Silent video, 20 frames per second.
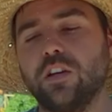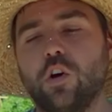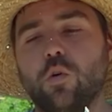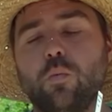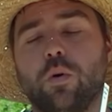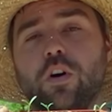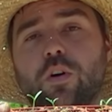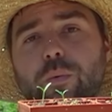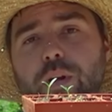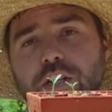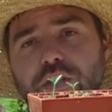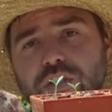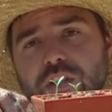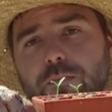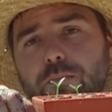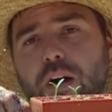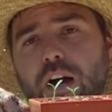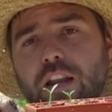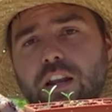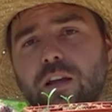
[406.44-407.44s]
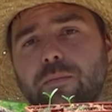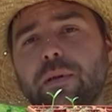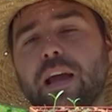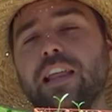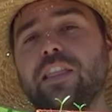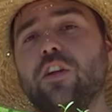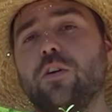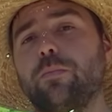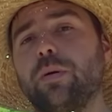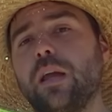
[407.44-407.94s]
will reach the bottom
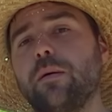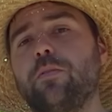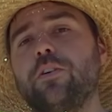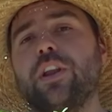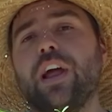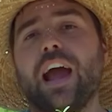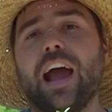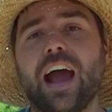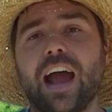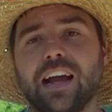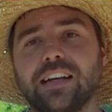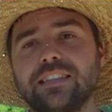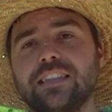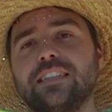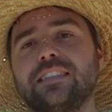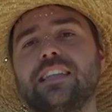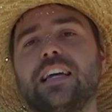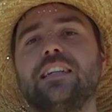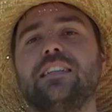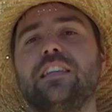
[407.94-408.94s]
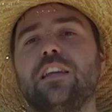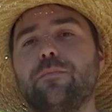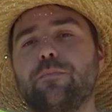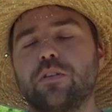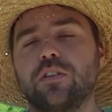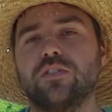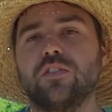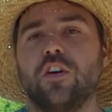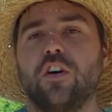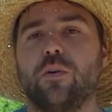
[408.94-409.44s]
and they'll be able to access that deeper
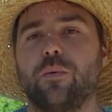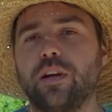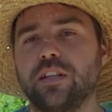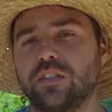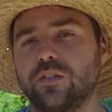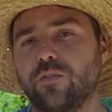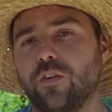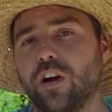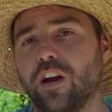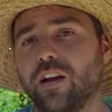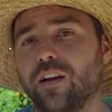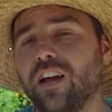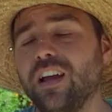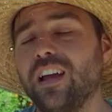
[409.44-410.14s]
soil reservoir